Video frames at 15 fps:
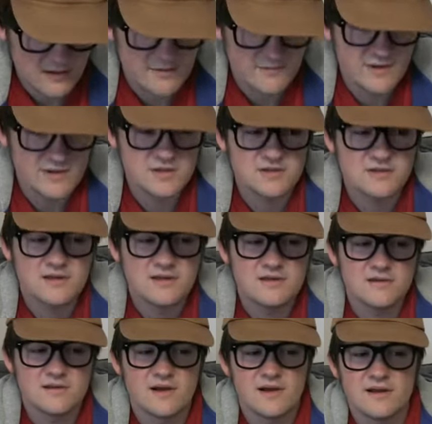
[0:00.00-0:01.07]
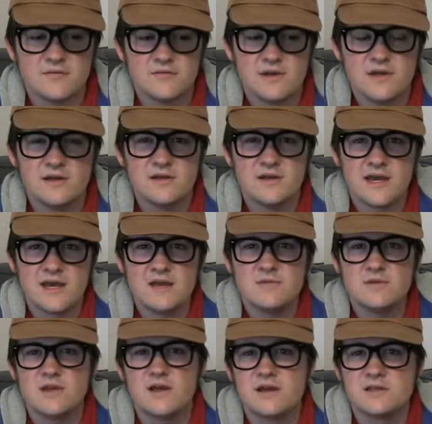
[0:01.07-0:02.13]
eventually like we
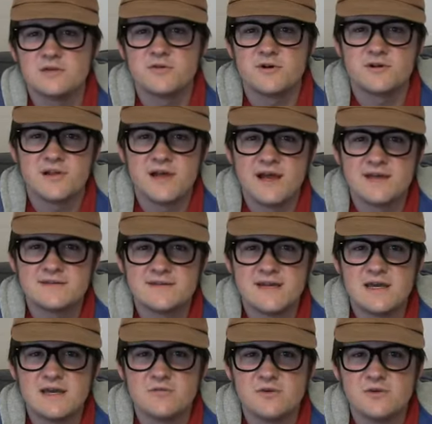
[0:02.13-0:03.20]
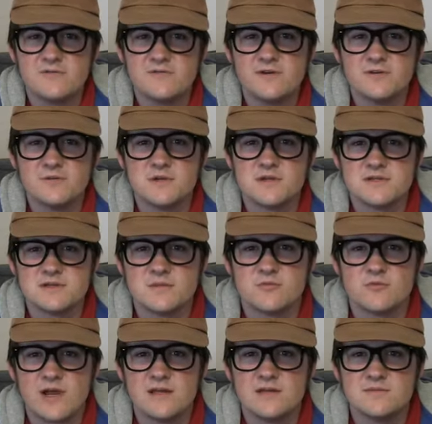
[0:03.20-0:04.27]
came like to our last day and we filmed just
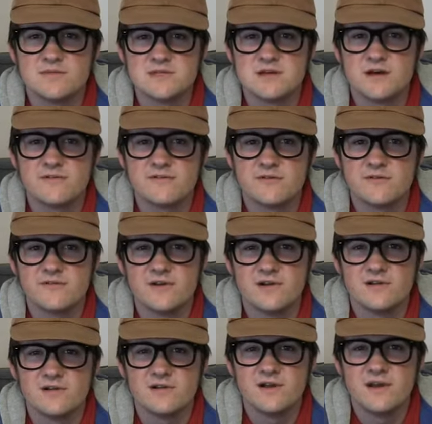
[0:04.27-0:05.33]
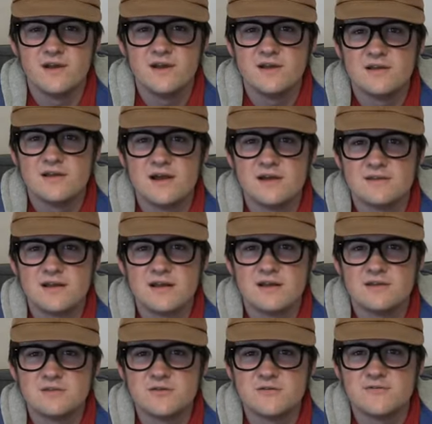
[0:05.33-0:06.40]
some random stuff for filler like to
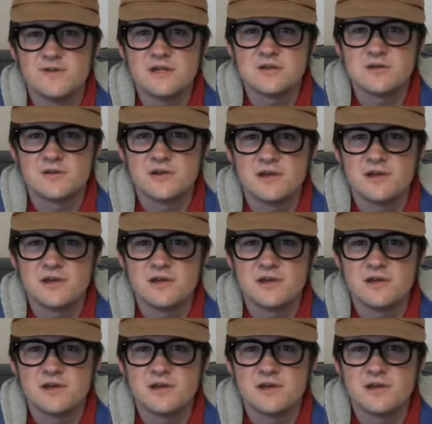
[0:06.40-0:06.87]
get it to a feature